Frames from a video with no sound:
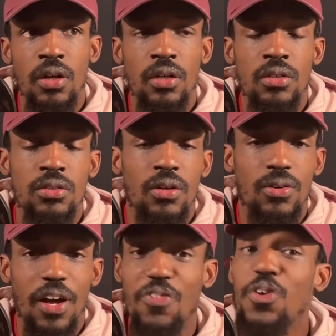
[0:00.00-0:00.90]

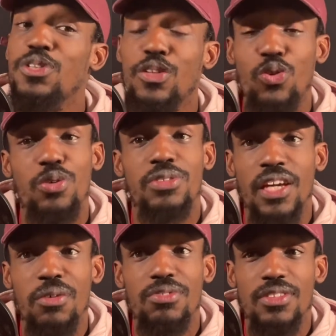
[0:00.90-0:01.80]
So at first I thought he was
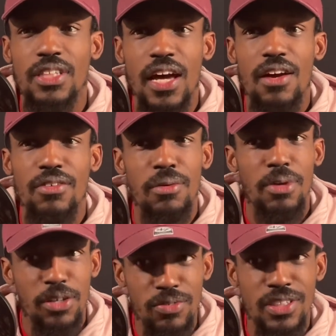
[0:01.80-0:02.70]
saying he was retiring. I'm
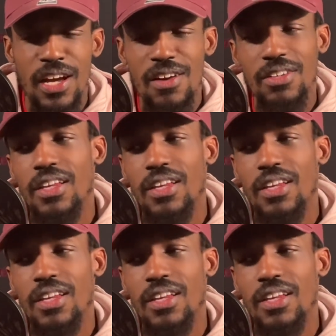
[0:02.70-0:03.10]
like, you retiring?